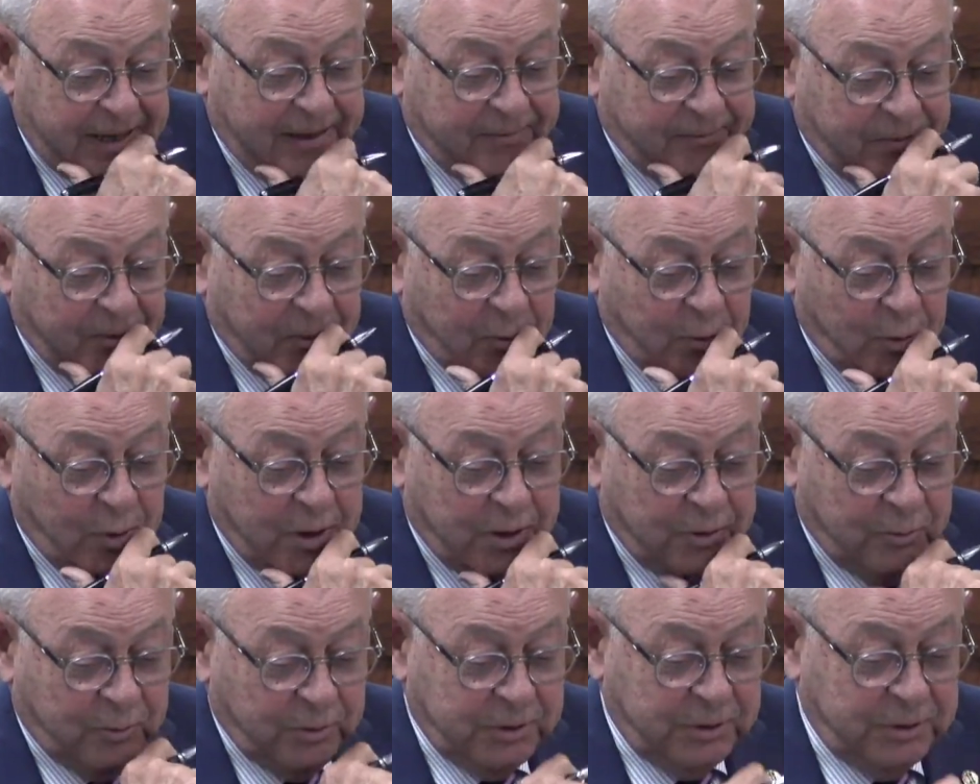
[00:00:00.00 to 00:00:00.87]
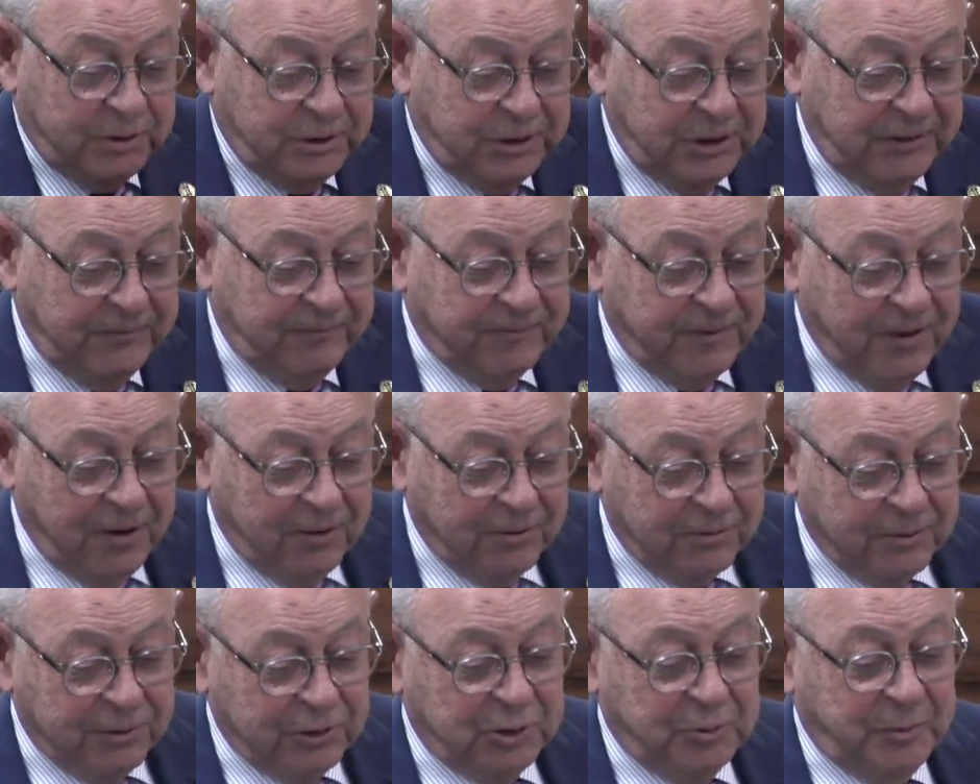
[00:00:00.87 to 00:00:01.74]
I, for one, when Chief
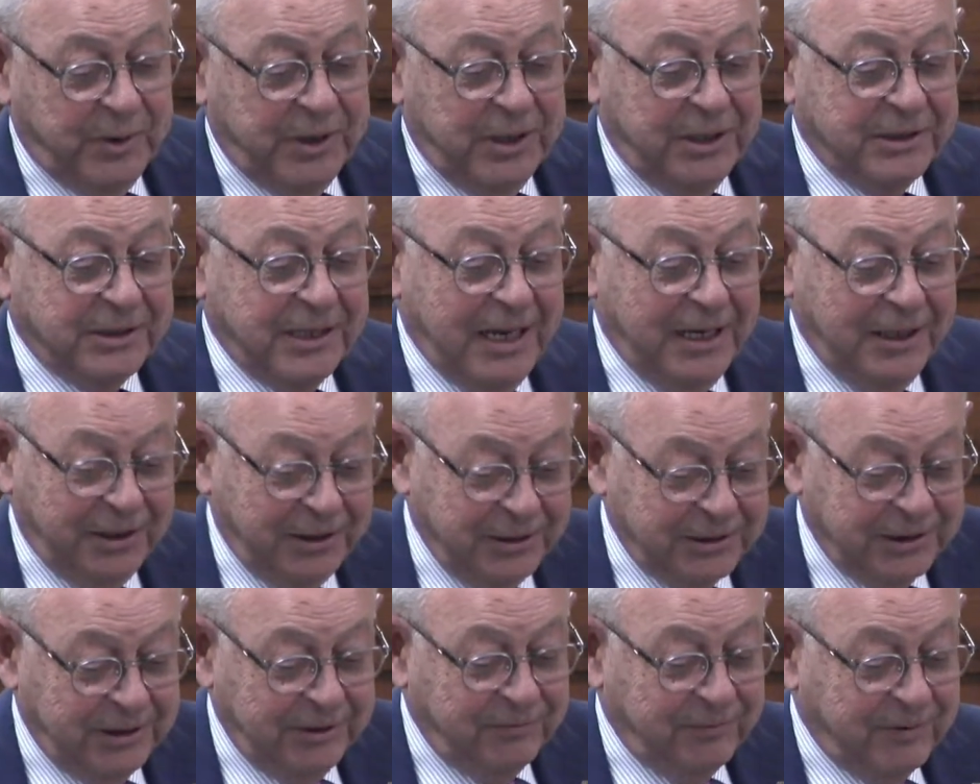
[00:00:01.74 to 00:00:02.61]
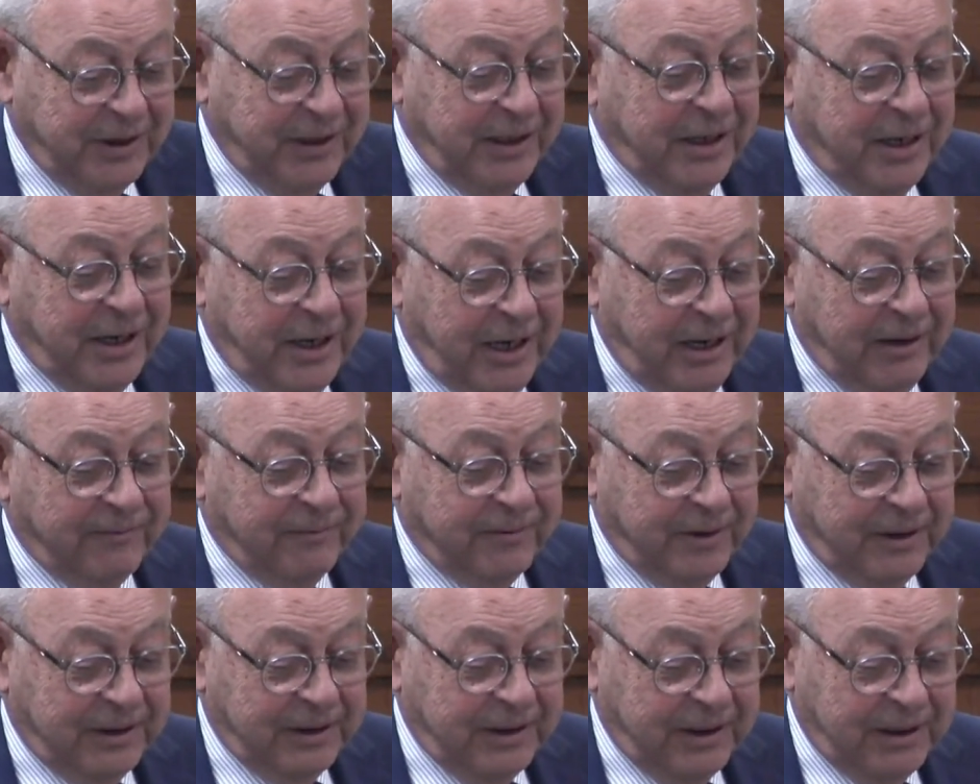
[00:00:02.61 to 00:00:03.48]
Faulkner speaks, I listen very
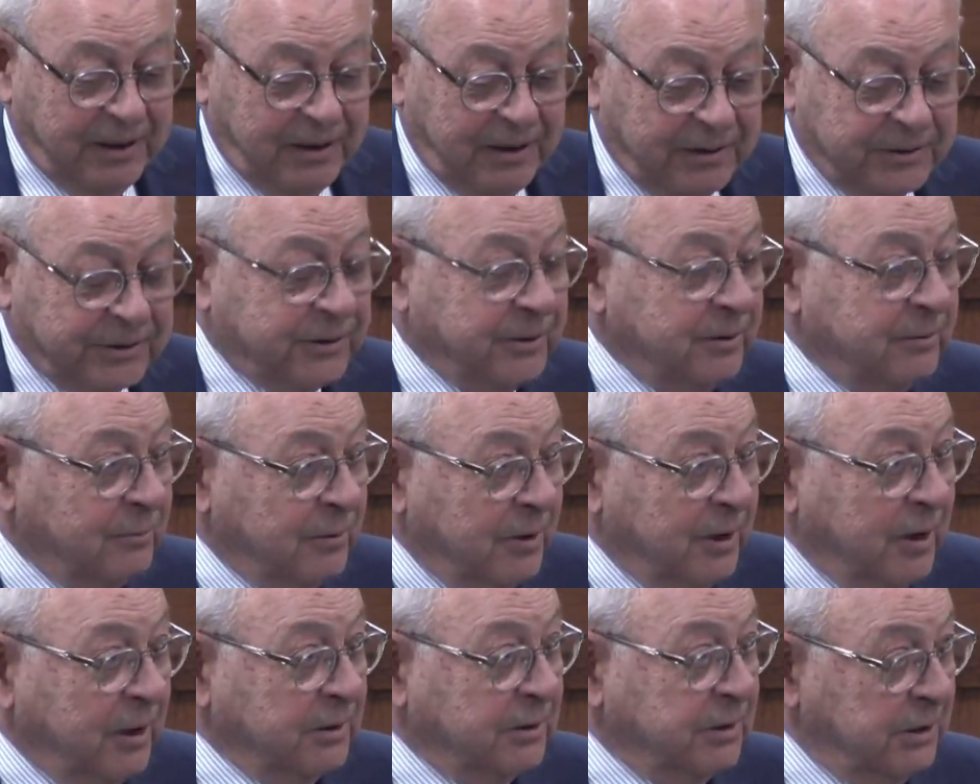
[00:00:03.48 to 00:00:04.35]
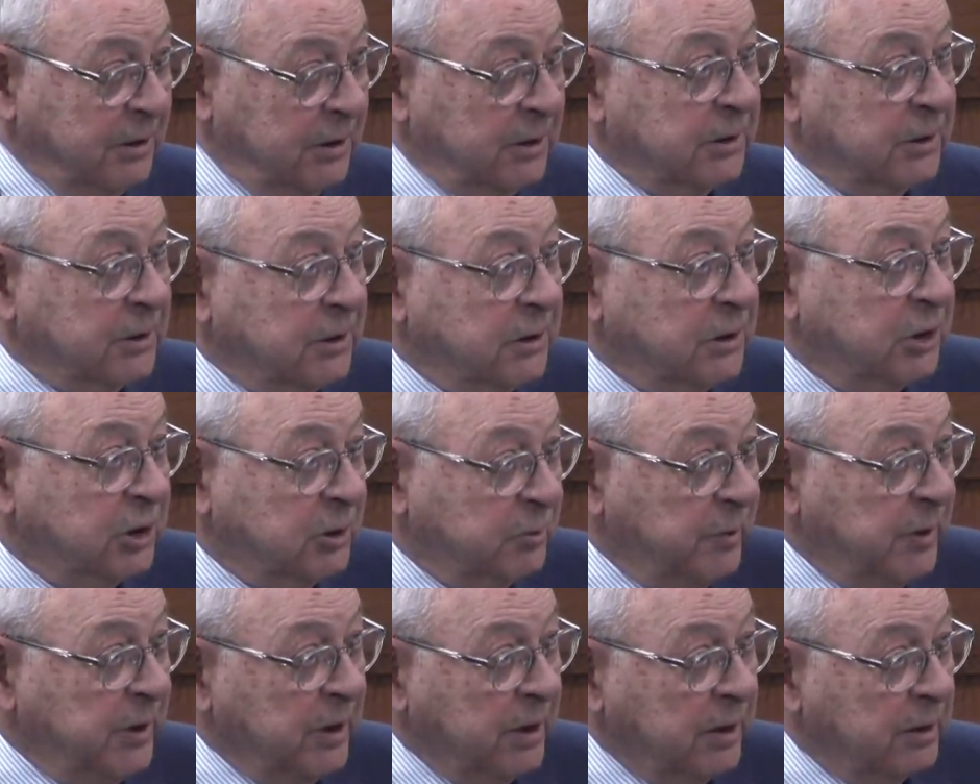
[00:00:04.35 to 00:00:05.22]
carefully, and also when our citizens
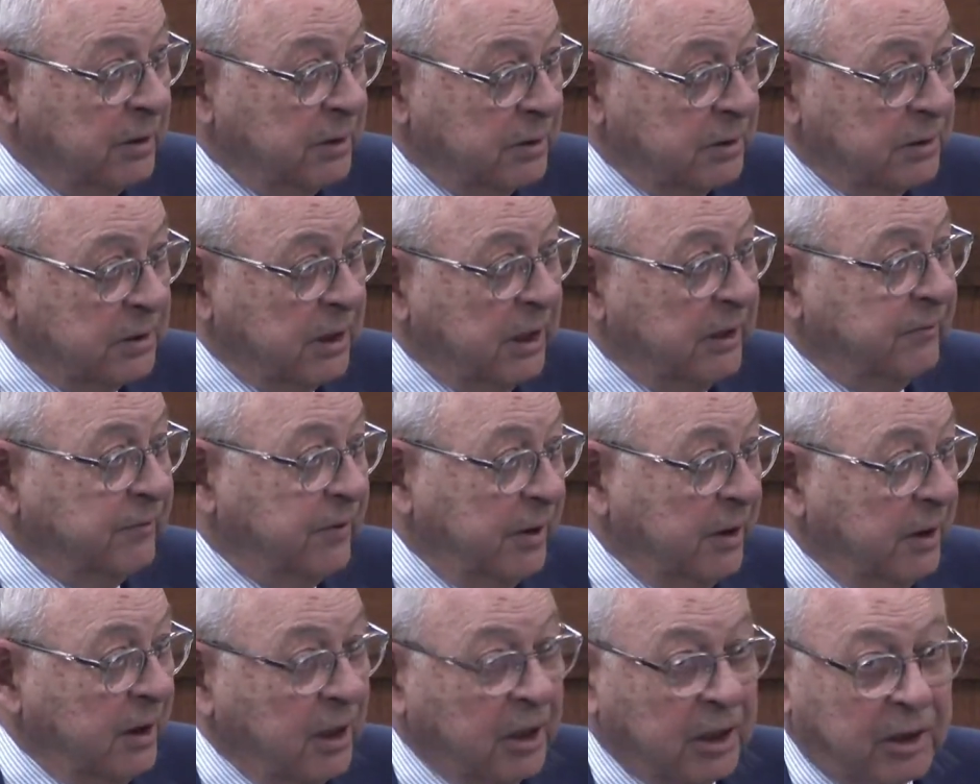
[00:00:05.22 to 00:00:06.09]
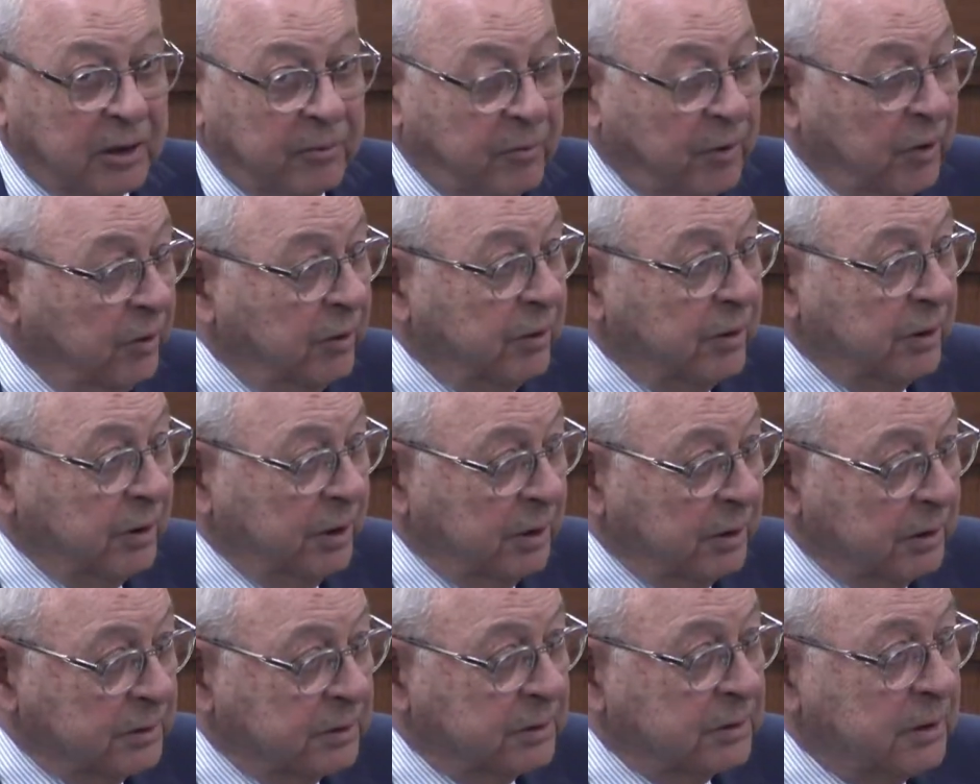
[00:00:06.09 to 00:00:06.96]
speak, that safety in our
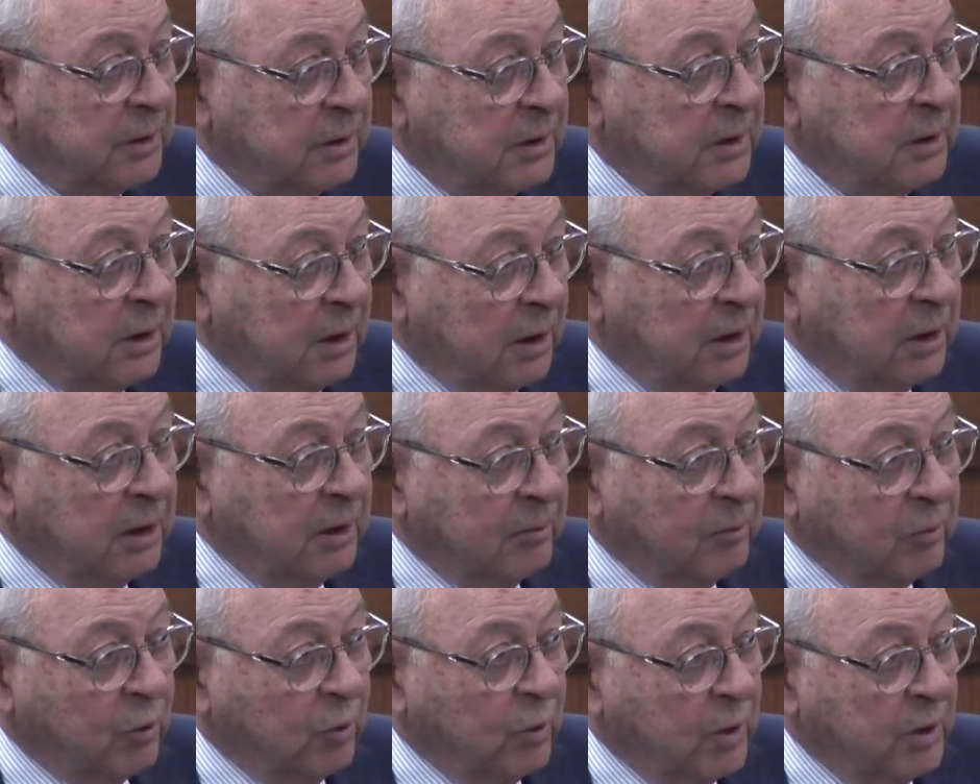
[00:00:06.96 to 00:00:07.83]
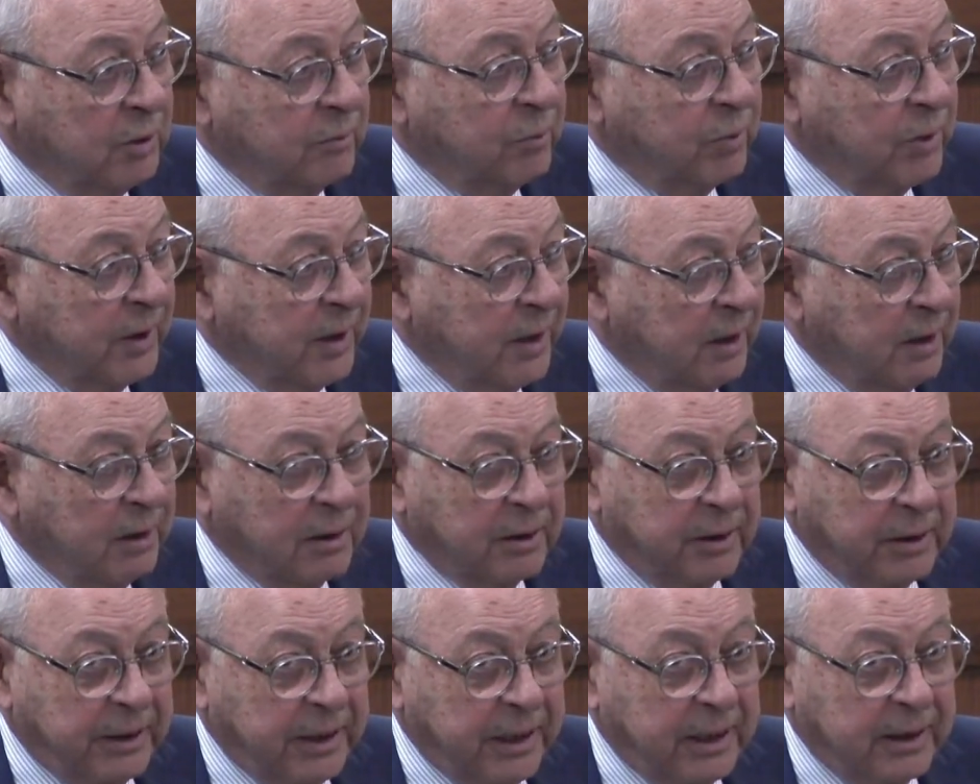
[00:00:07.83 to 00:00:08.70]
community is a number one
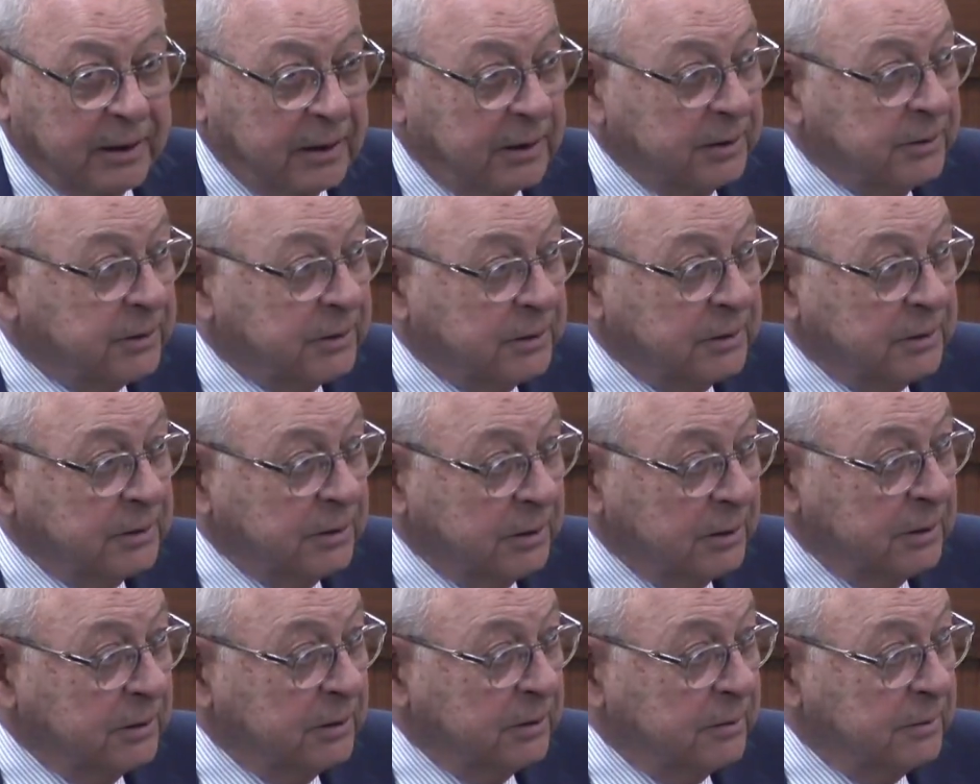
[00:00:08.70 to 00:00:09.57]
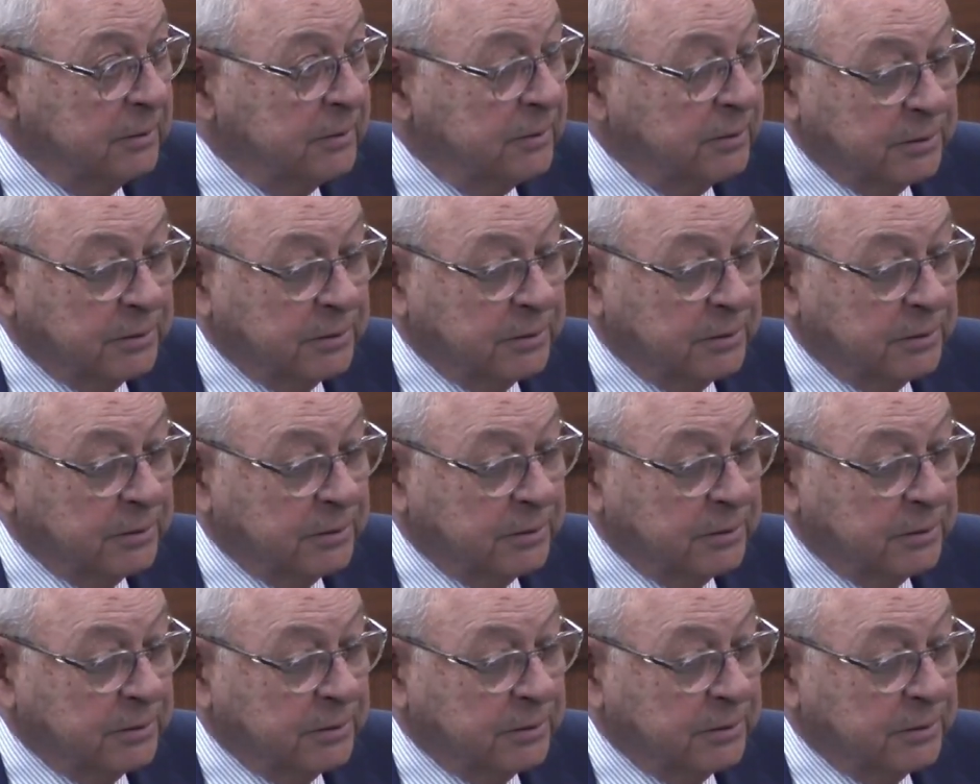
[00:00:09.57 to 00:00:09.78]
priority, I listen to.